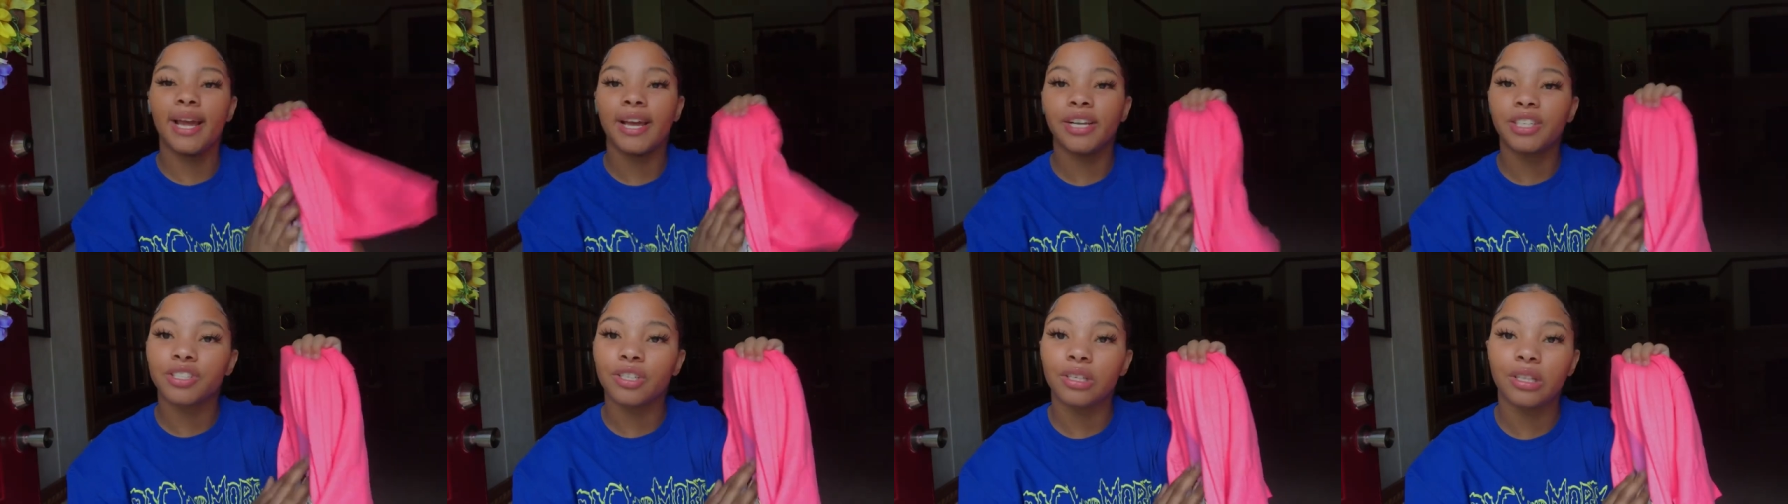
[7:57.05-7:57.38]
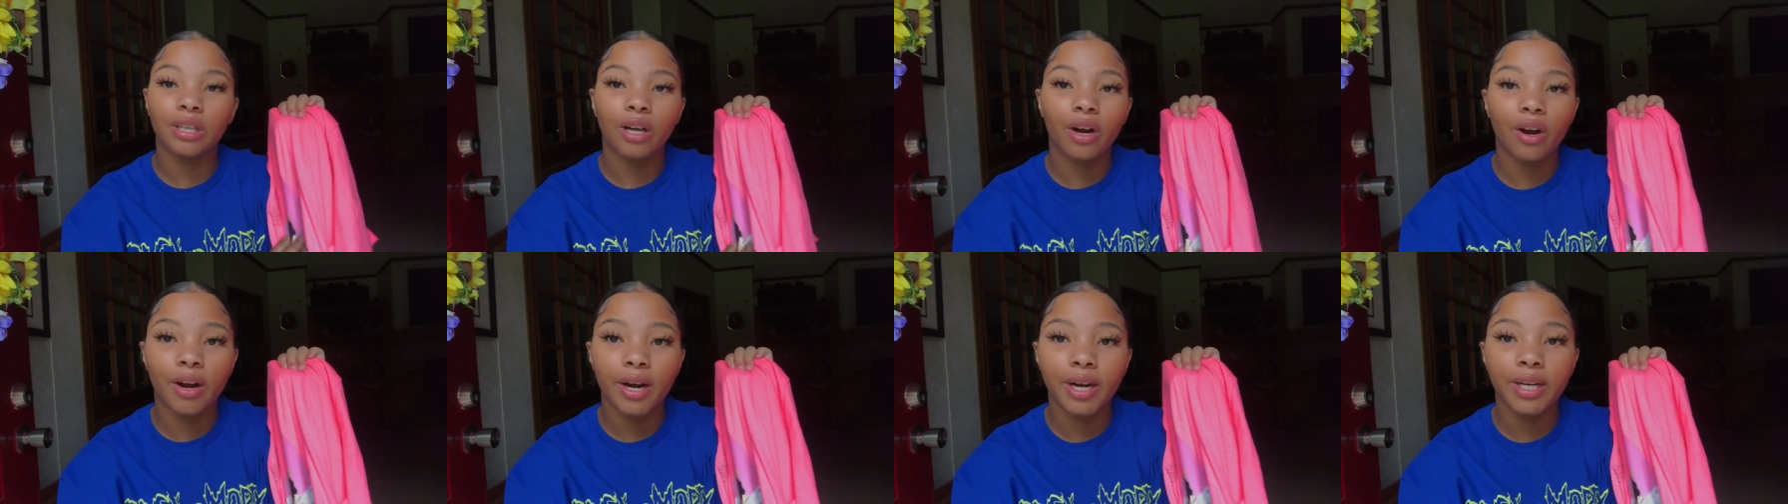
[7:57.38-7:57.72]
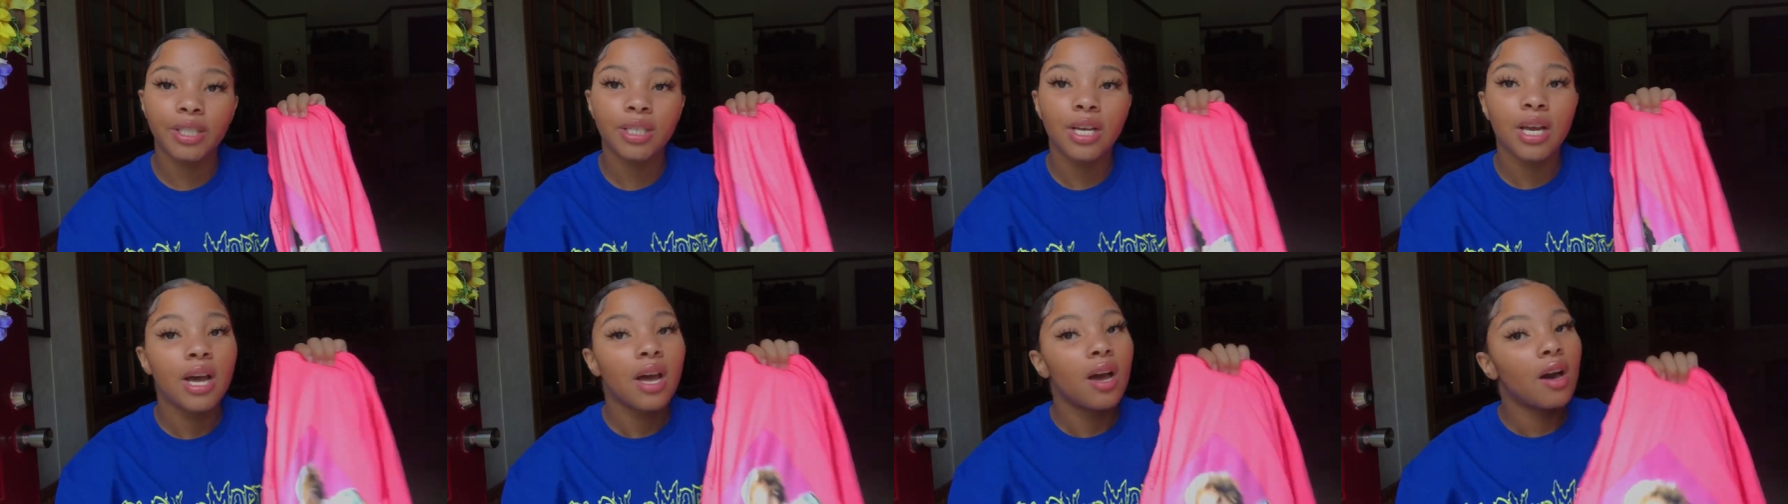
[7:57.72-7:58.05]
extra
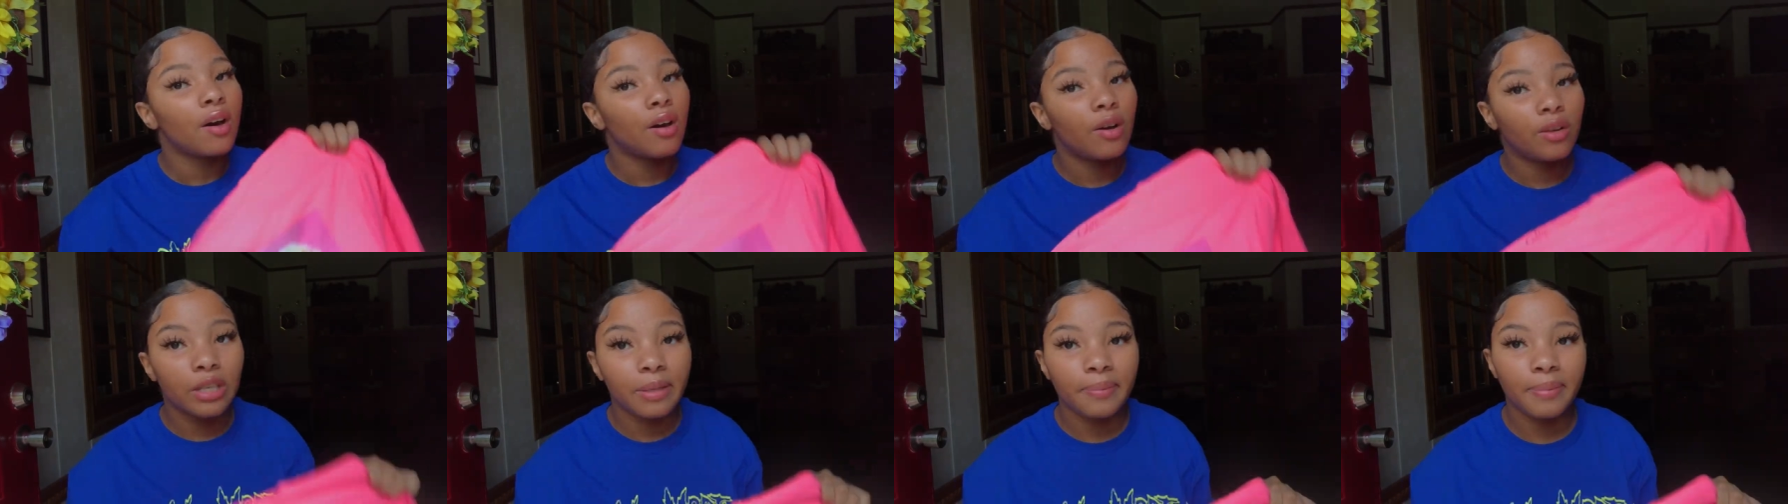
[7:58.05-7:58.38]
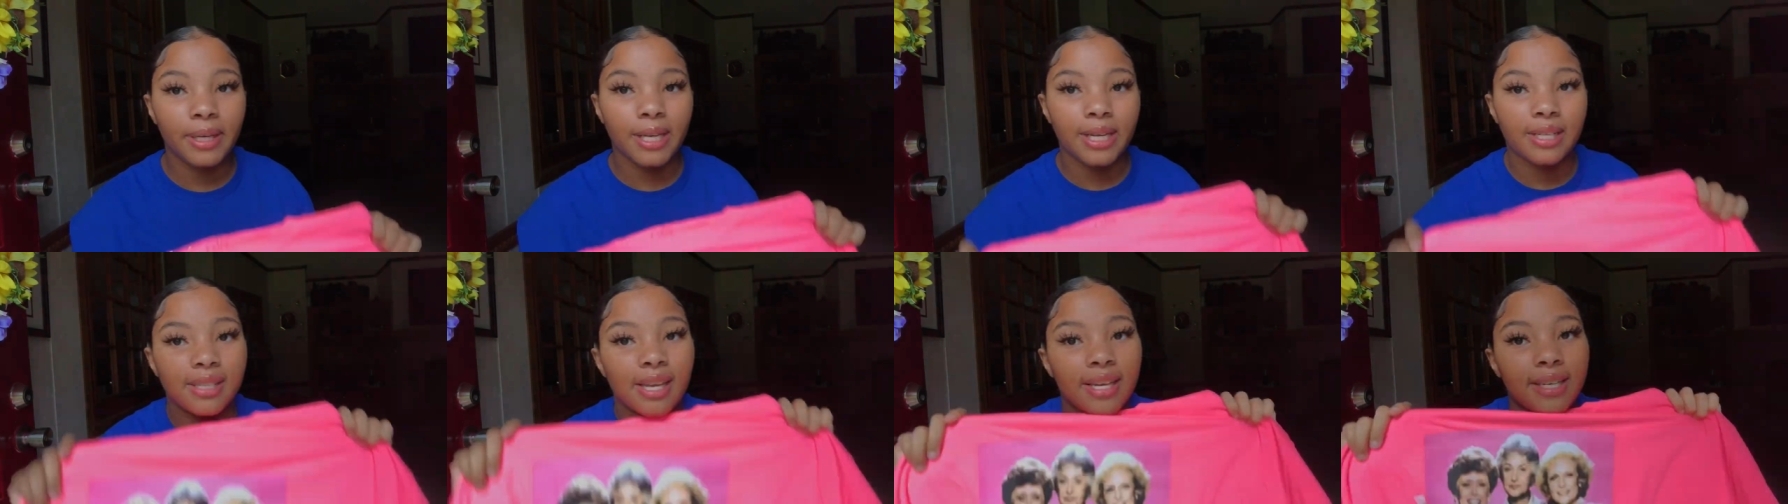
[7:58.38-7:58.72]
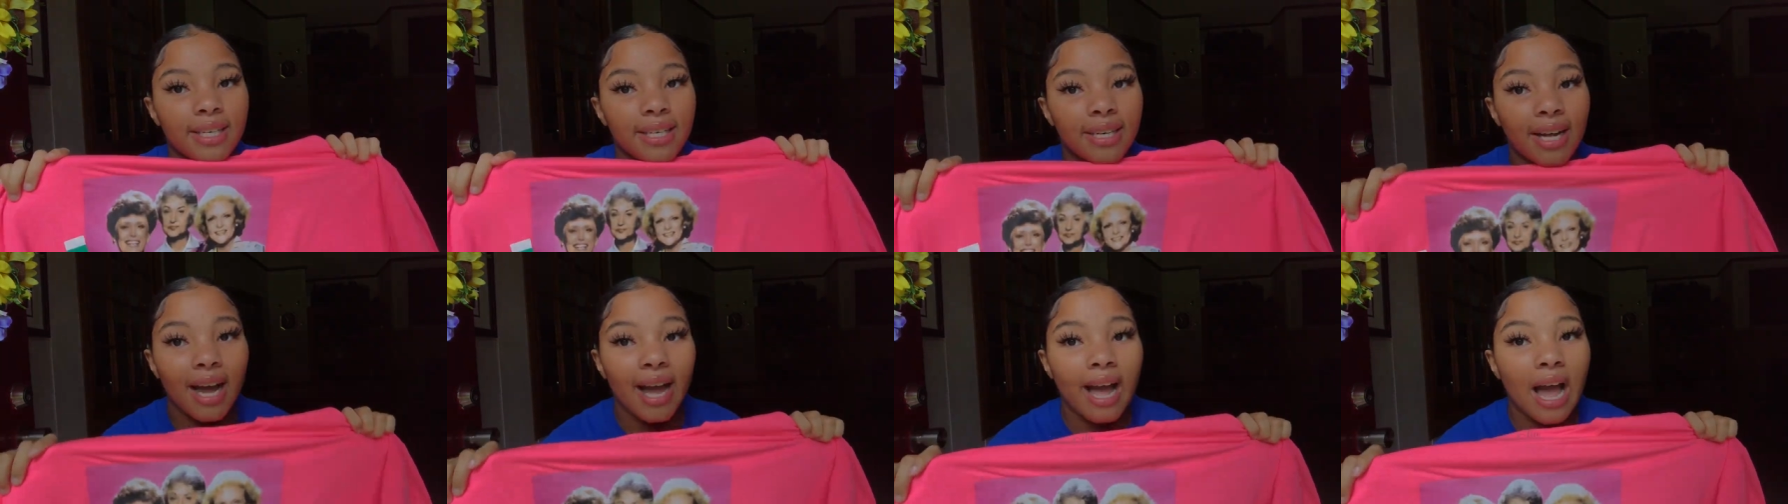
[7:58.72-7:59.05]
large, only because they
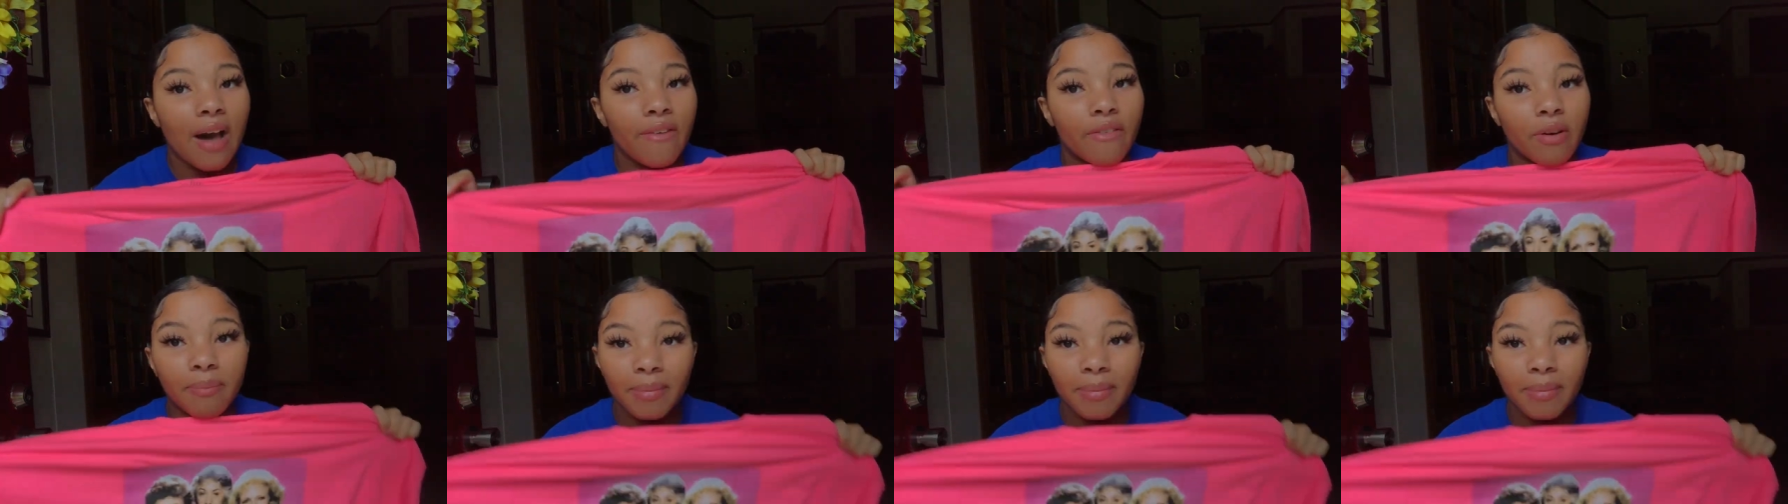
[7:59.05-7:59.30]
did not have a